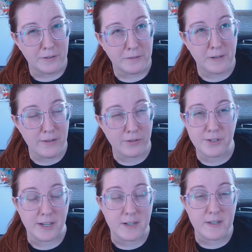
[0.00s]
5 or
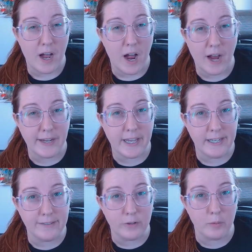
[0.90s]
6. I
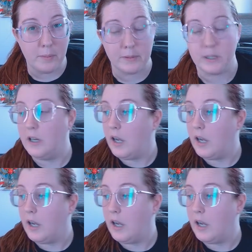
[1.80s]
can't even remember.